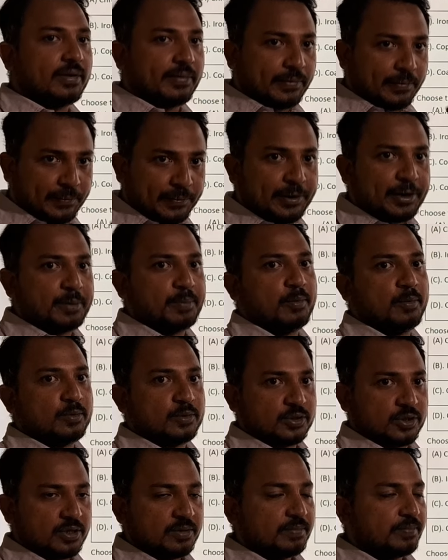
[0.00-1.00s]
coal
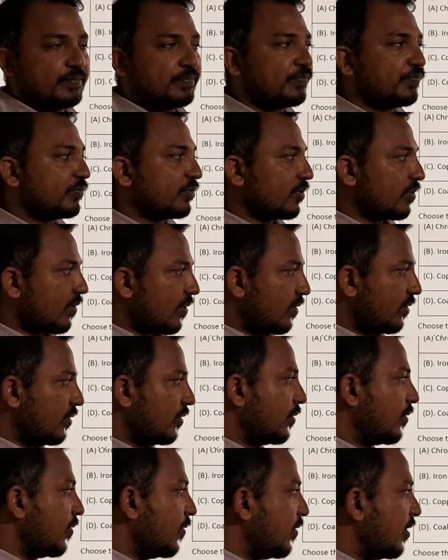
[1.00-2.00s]
deposition, all
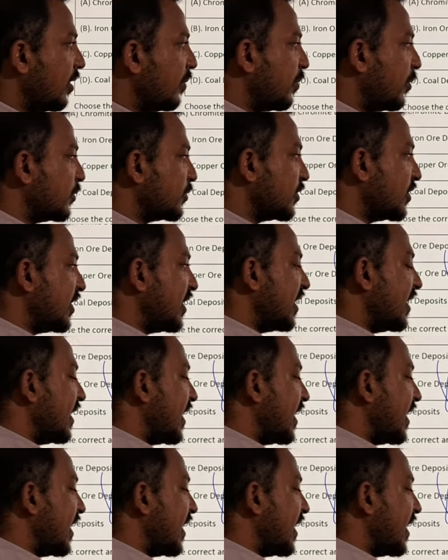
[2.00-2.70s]
the coal deposition in